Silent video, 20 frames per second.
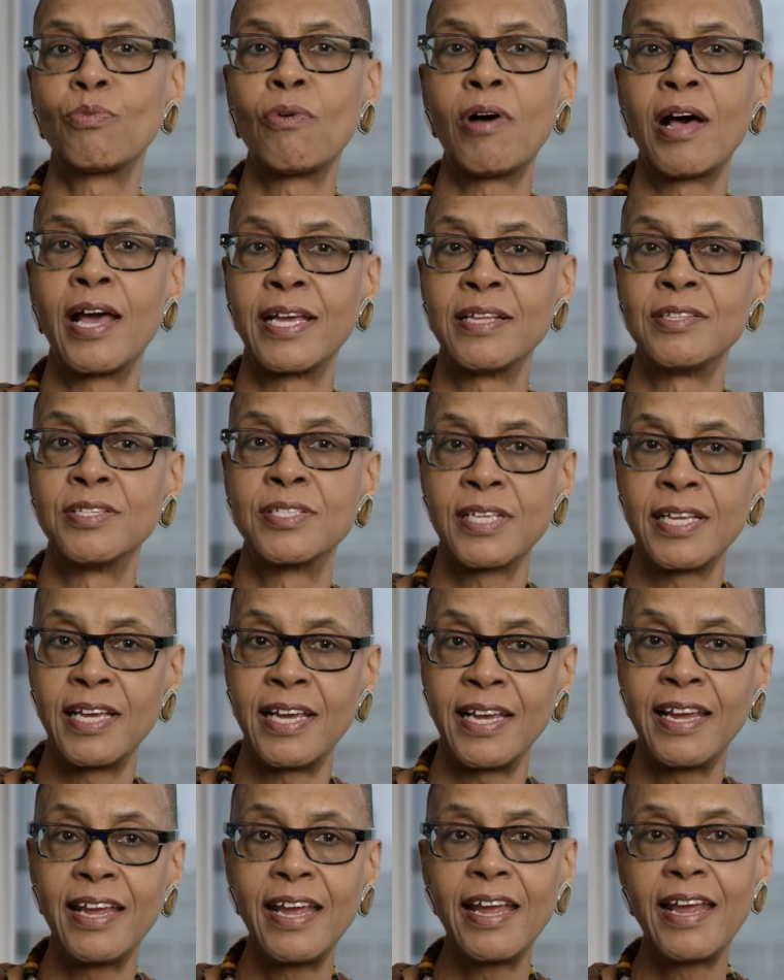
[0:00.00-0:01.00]
Y, and Z.
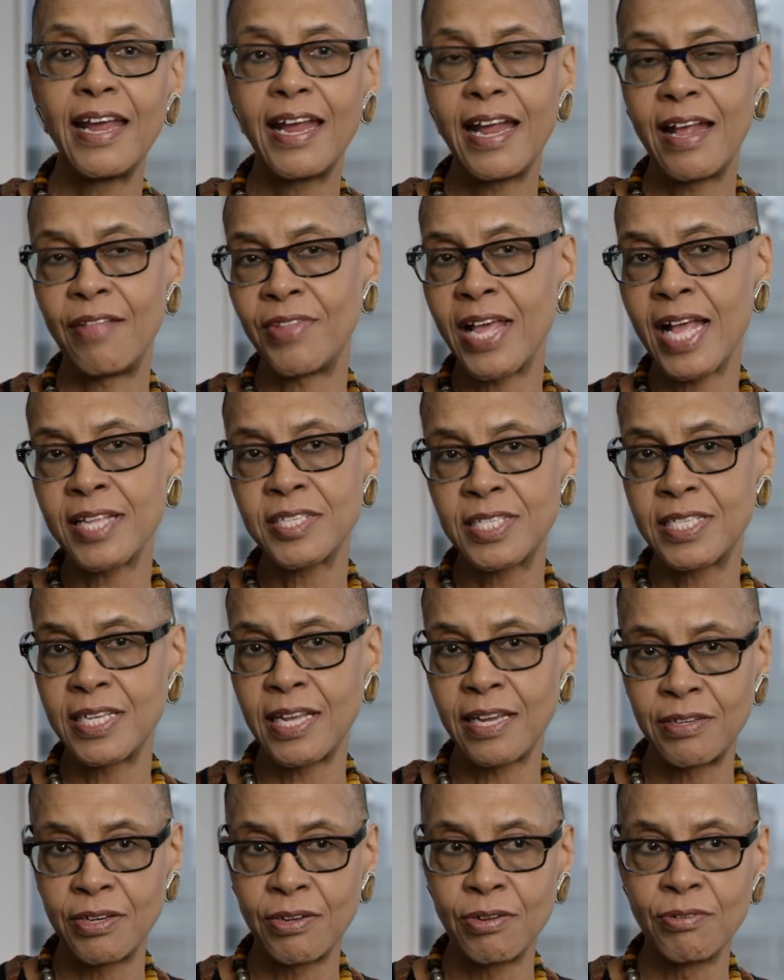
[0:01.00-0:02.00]
And that
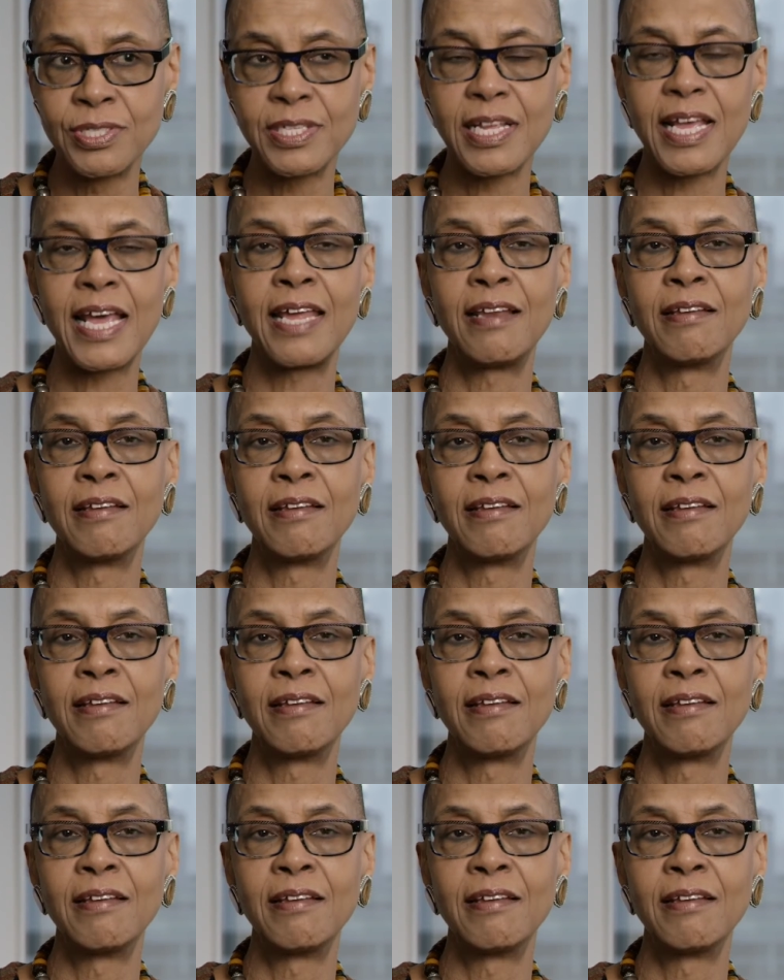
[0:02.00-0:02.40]
signals a